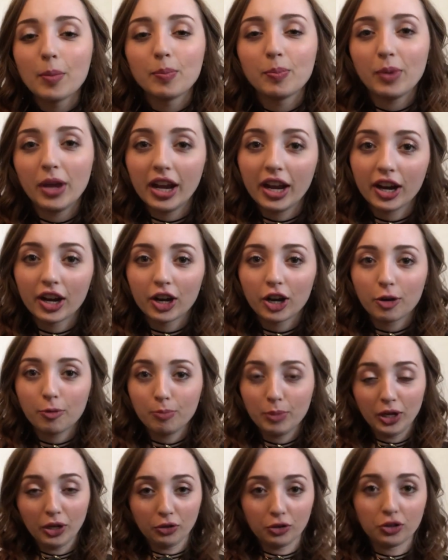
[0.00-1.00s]
Bare
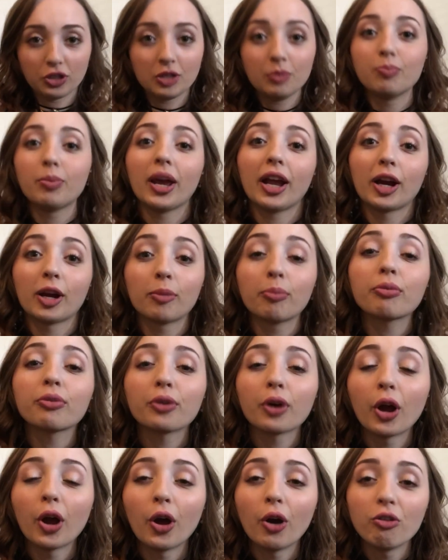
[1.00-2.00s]
Minerals Bare
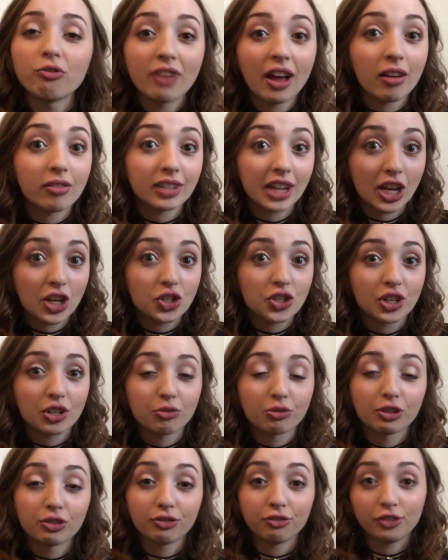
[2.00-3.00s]
Pro Foundation
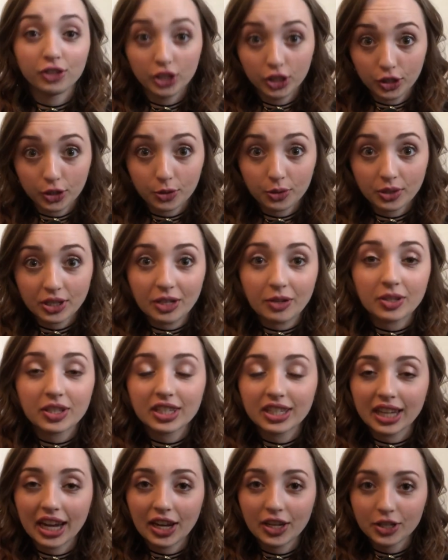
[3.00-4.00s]
review. So
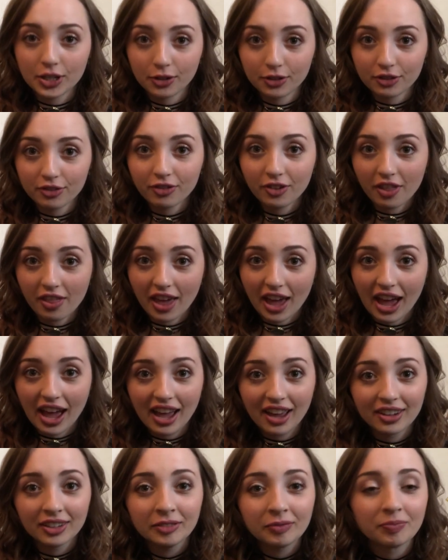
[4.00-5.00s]
stay tuned for
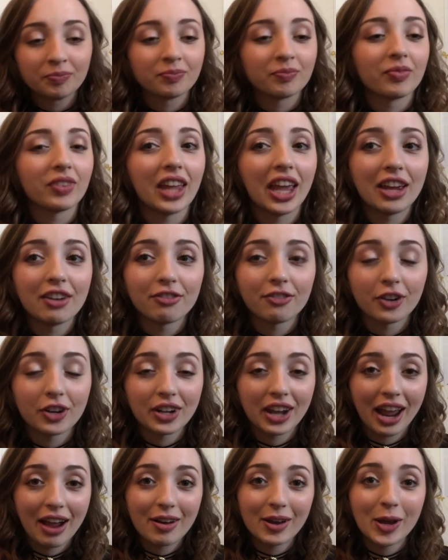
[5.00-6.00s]
that. And for
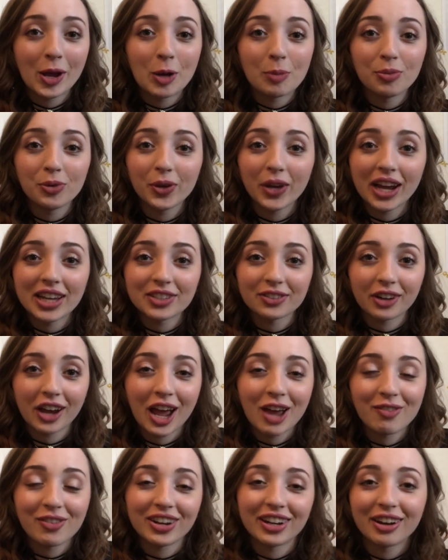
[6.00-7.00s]
now, I hope you guys are
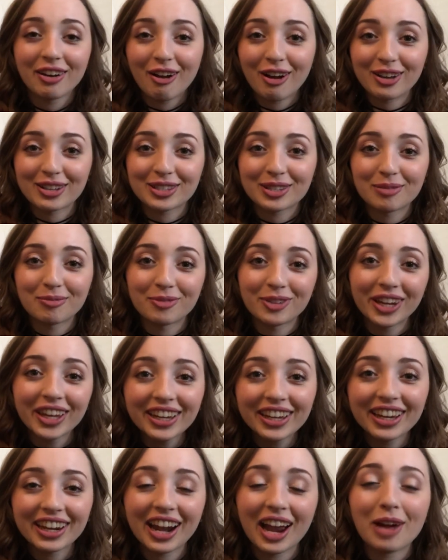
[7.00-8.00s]
having an awesome
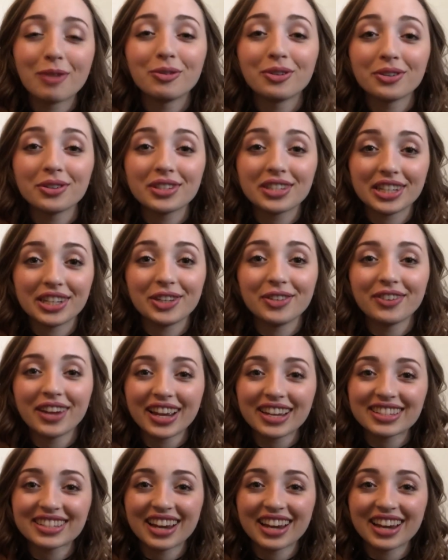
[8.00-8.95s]
week, and I will see you next